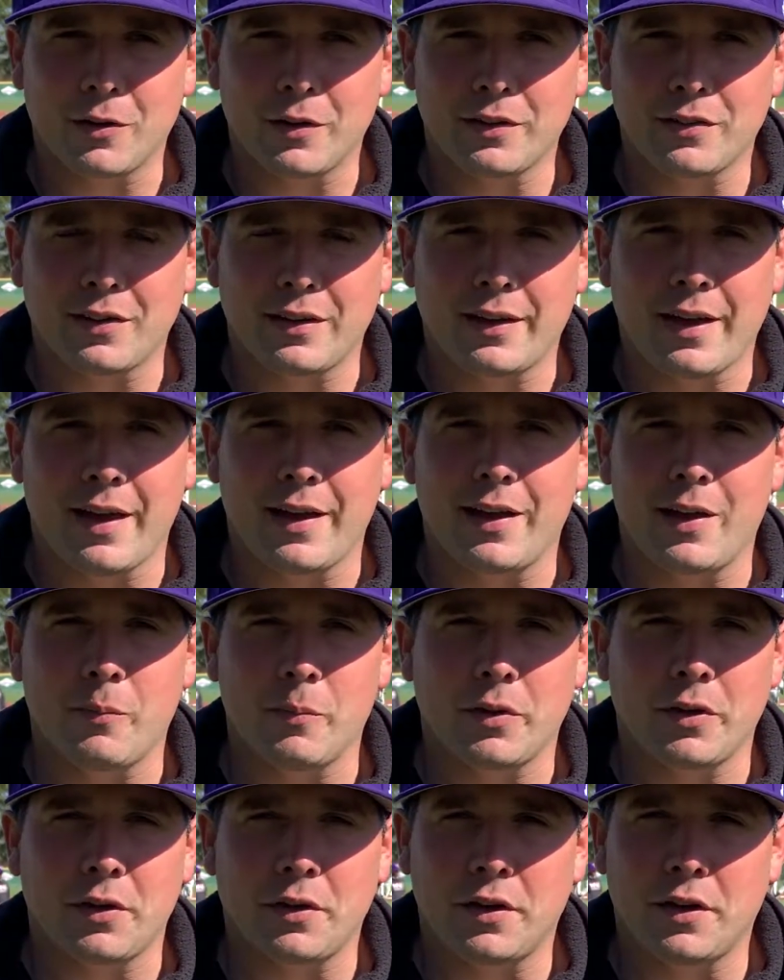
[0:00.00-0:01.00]
It's a game,
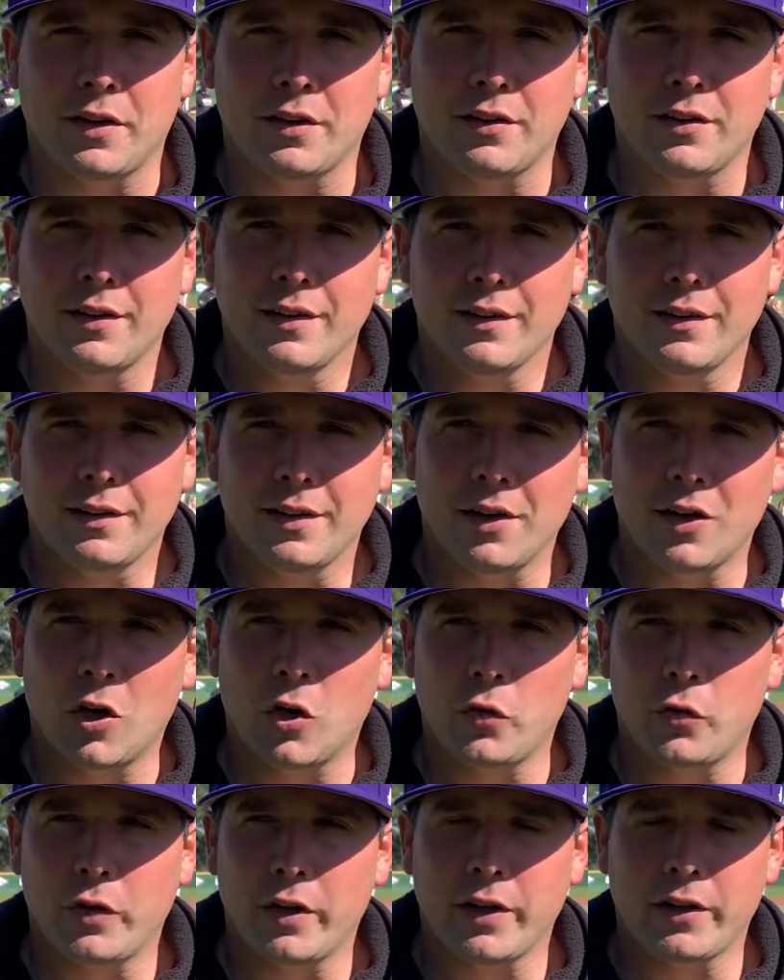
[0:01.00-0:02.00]
and you need it. You know,
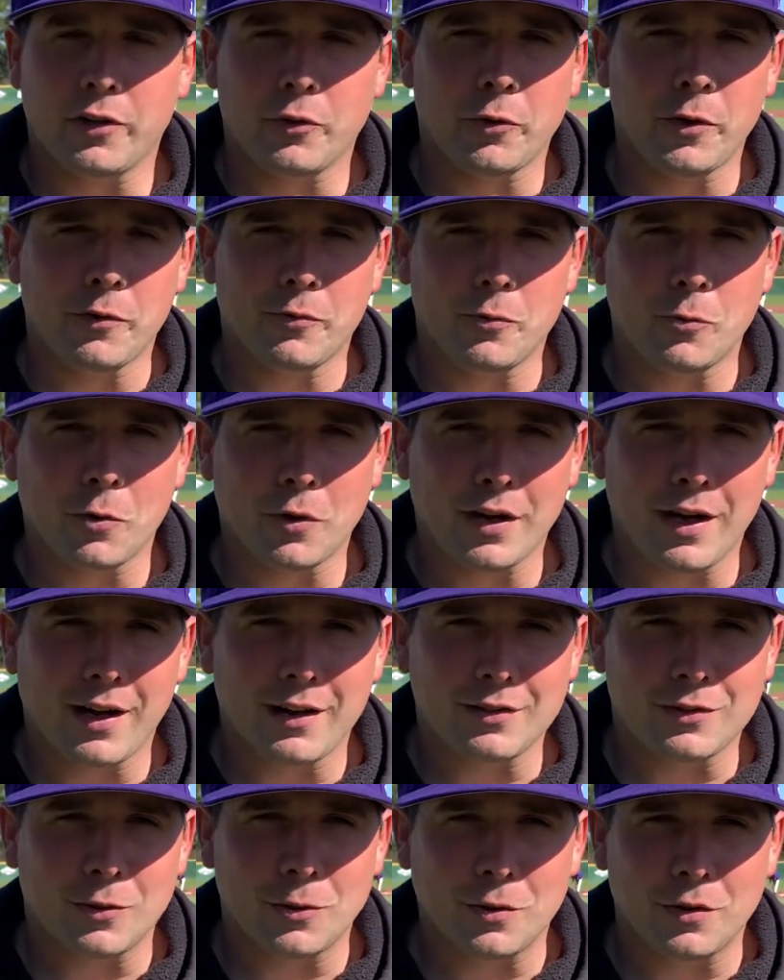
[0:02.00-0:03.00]
if you get three or four
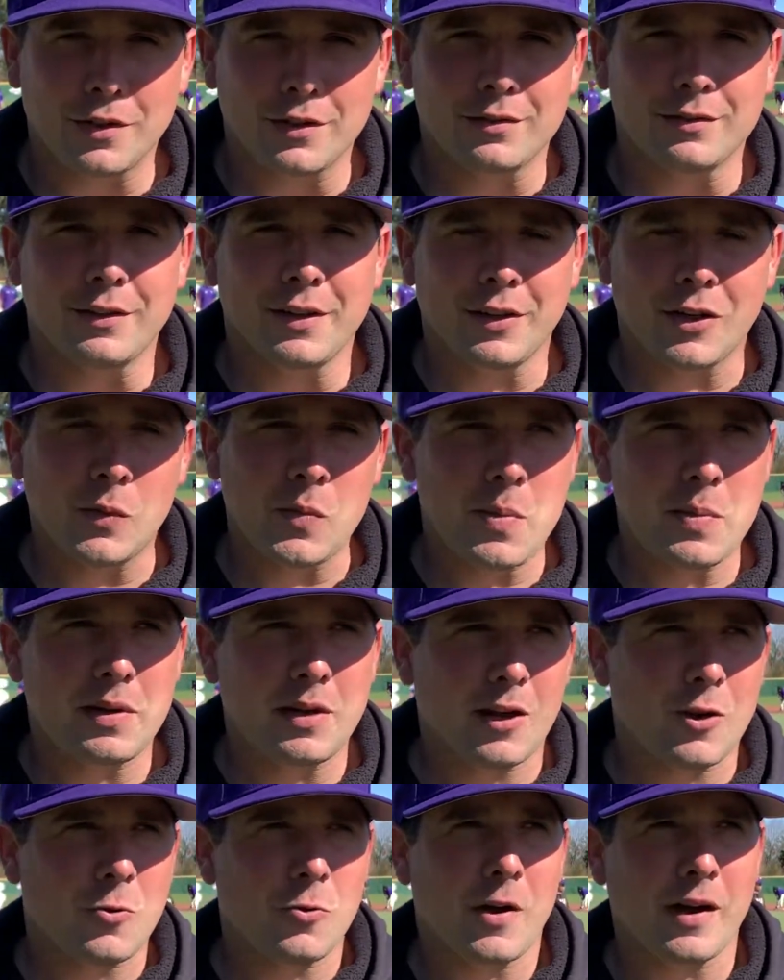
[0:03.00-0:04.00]
guys going, you know, maybe
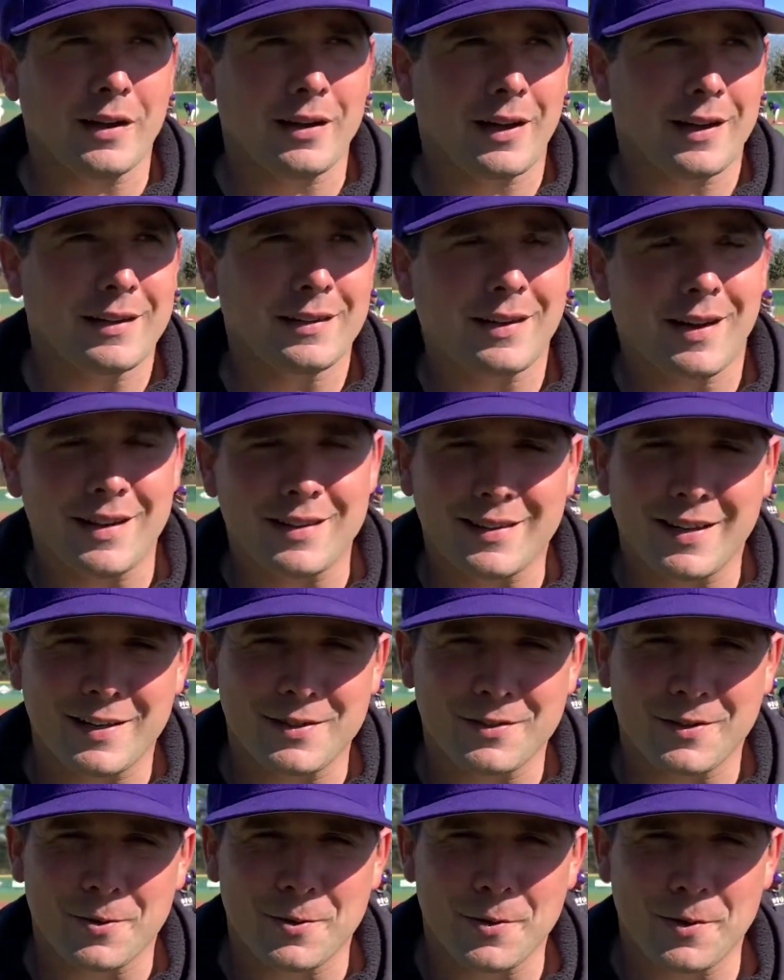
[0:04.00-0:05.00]
not quite like
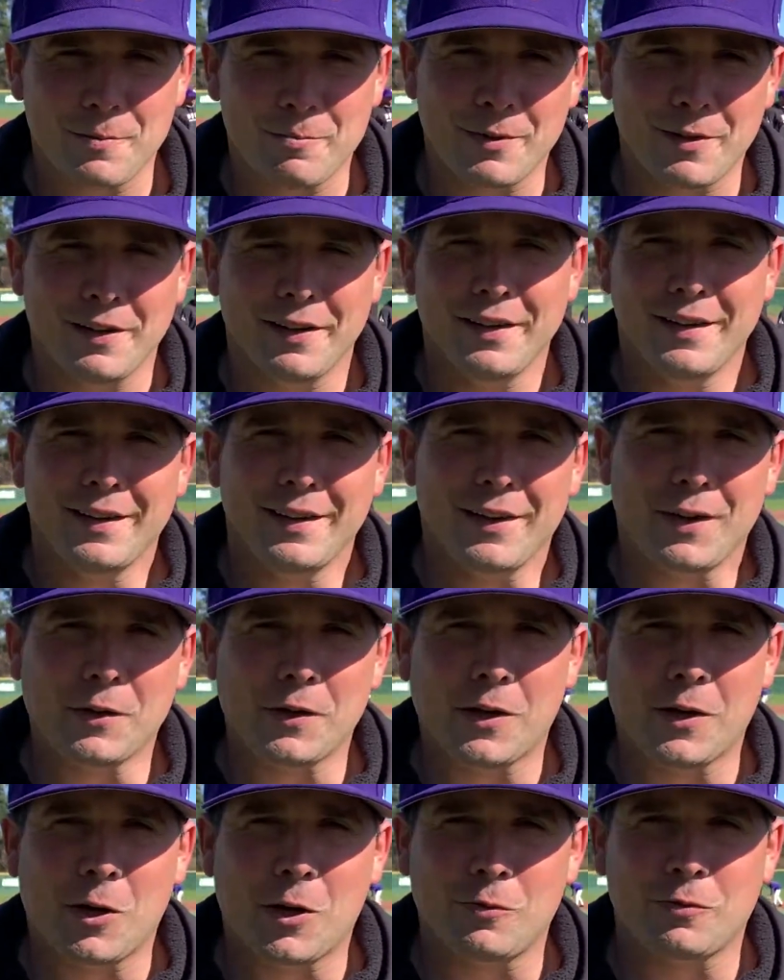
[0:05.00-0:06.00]
Dante's going, but you know,
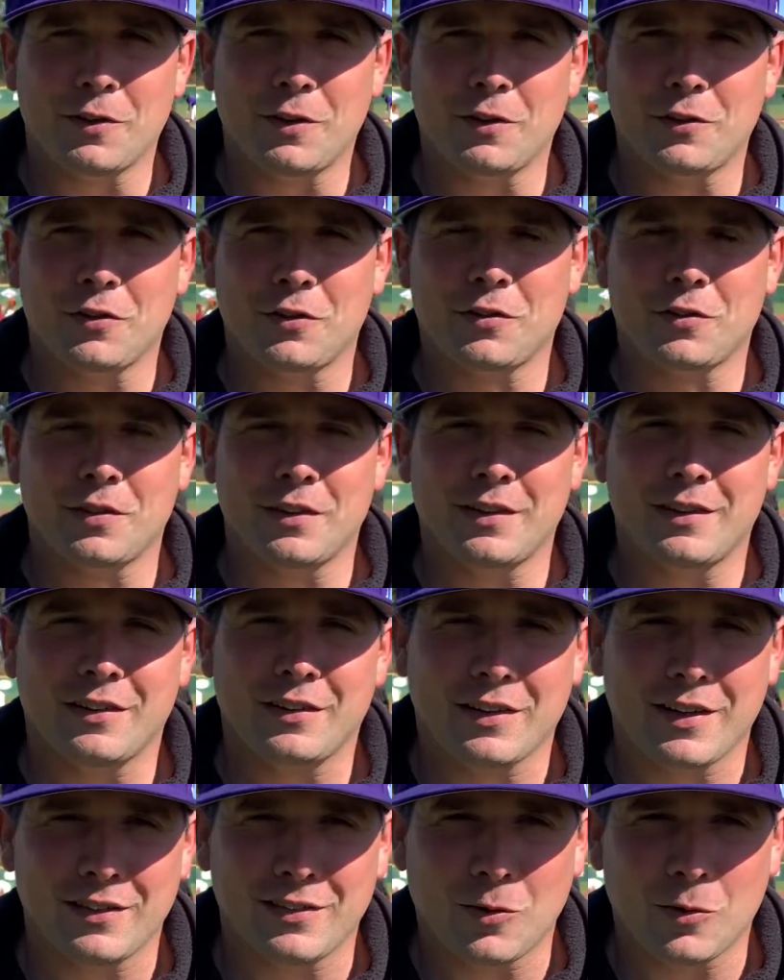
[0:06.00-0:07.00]
that offense just
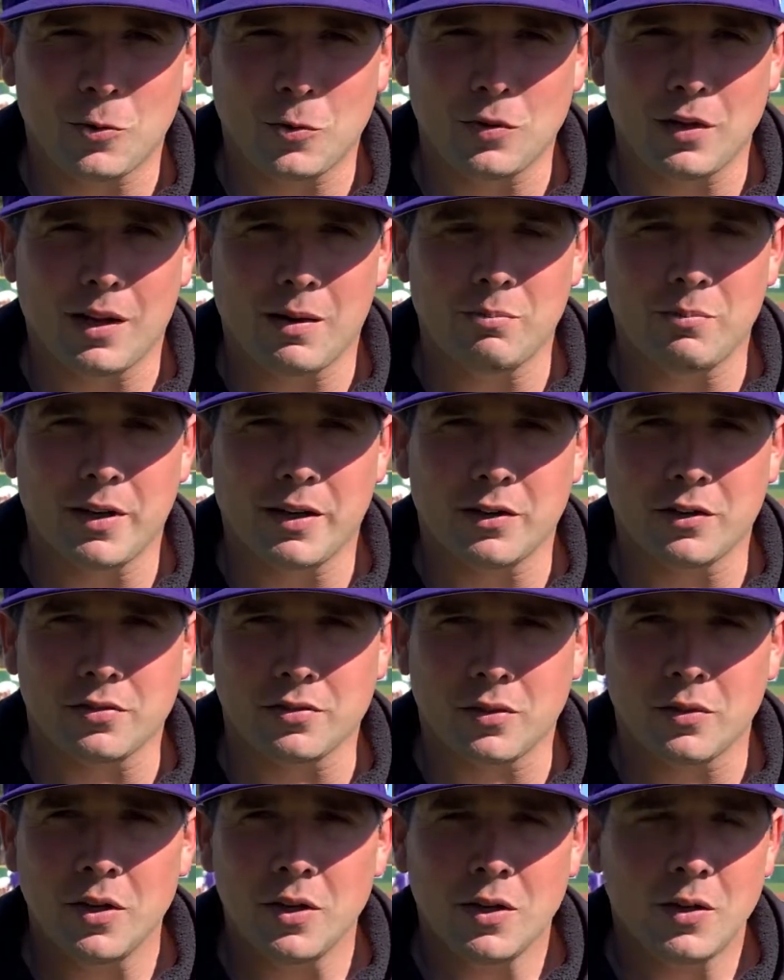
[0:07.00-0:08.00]
just gets a whole lot better.
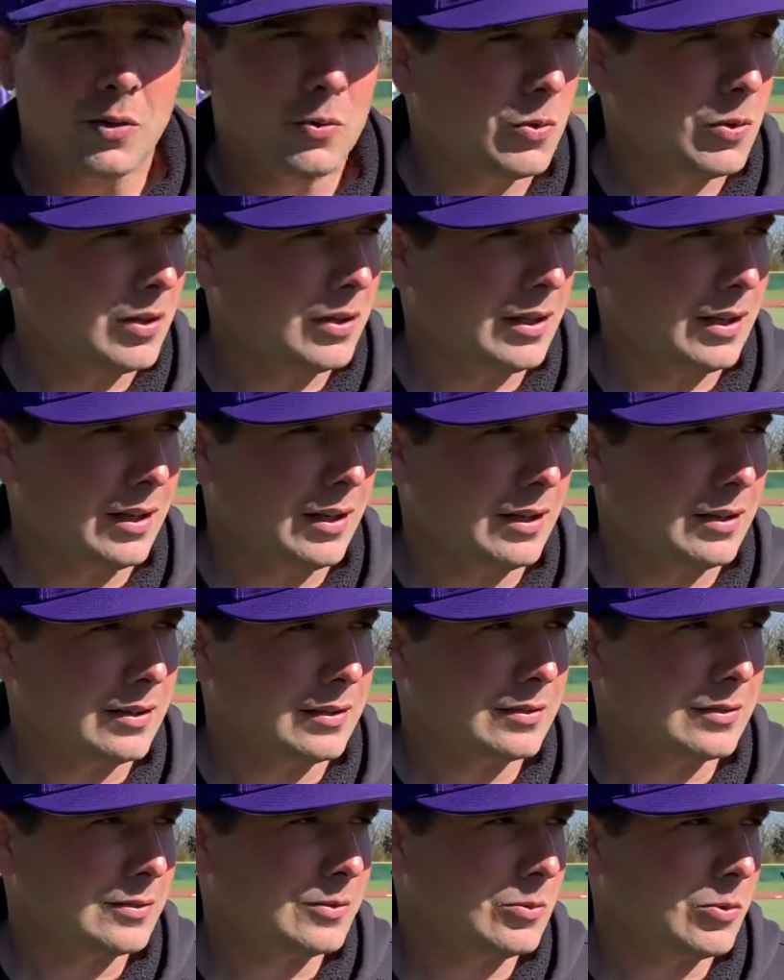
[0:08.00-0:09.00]
So we'll uh,
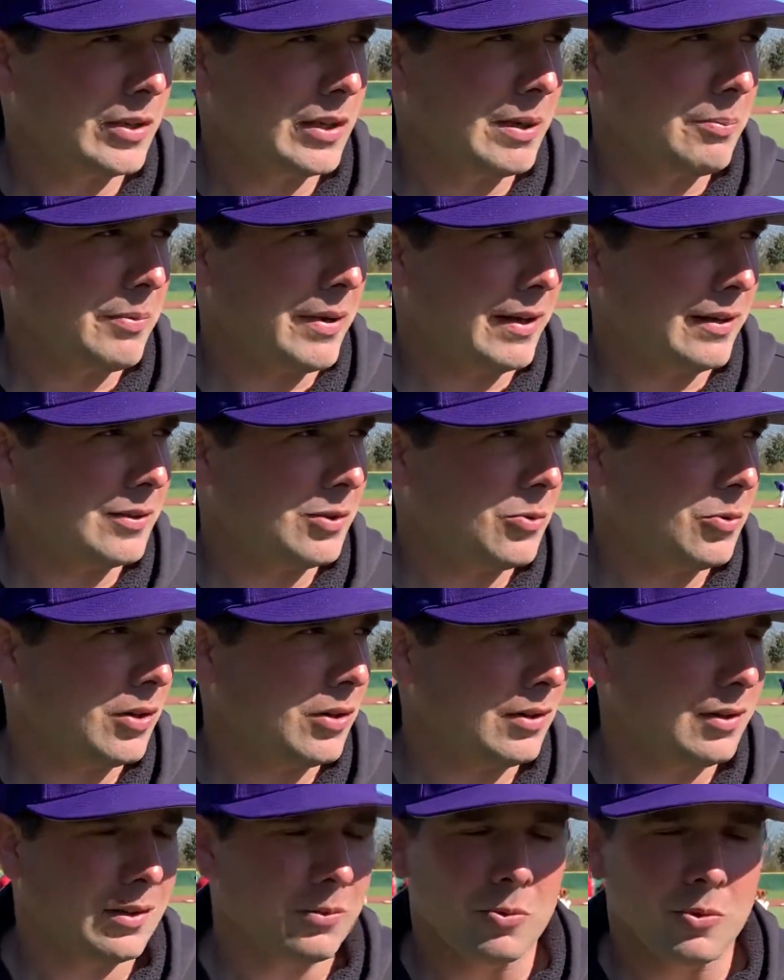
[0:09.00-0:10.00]
we'll get back to
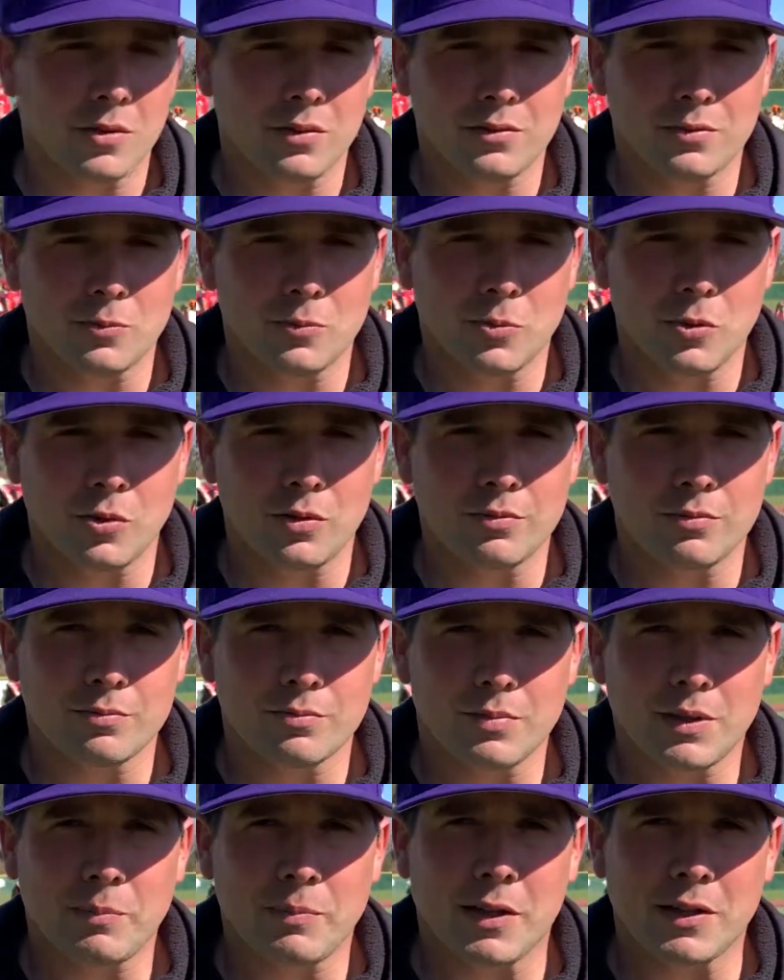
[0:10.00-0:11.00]
work. We'll we'll
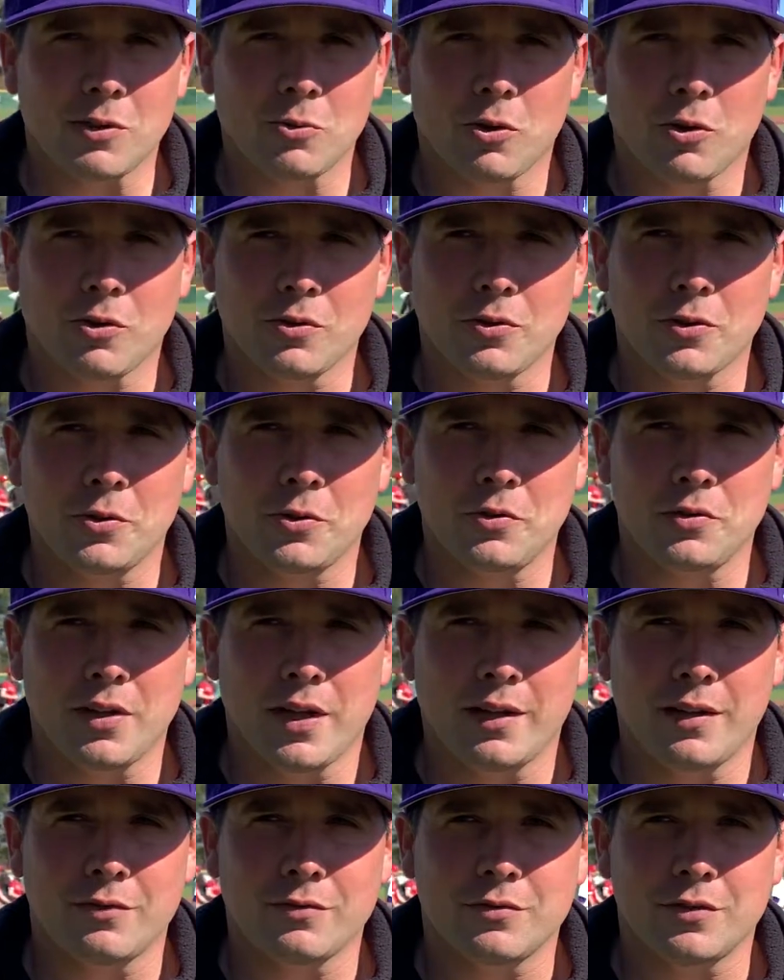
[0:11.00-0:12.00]
get back to work on
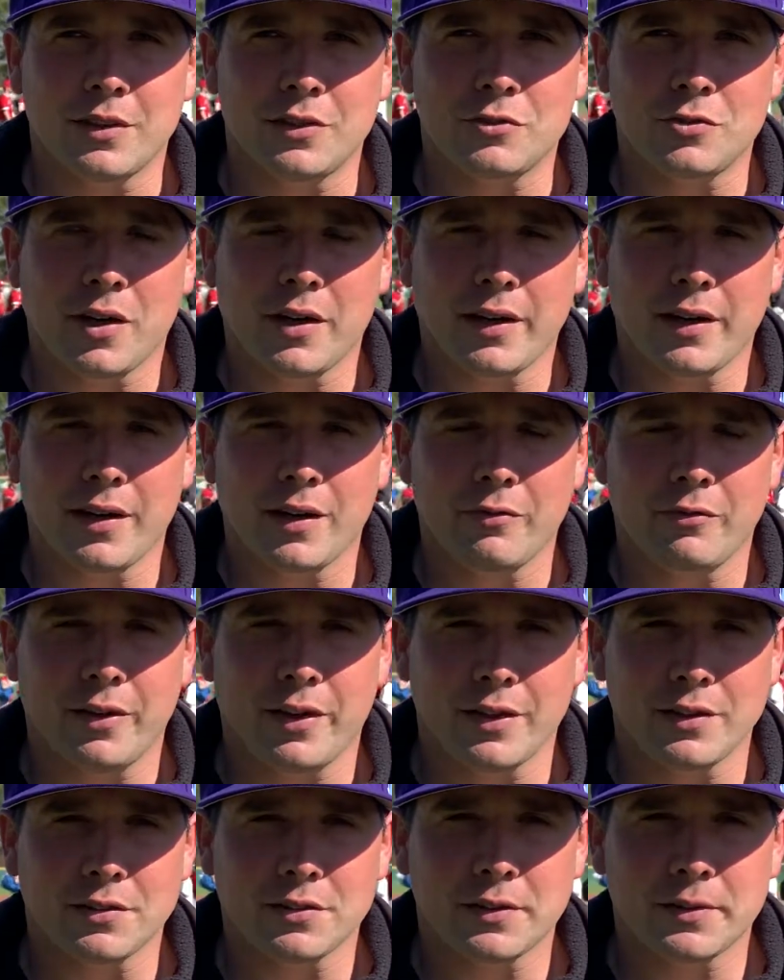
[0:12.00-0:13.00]
Tuesday and try to get it fixed.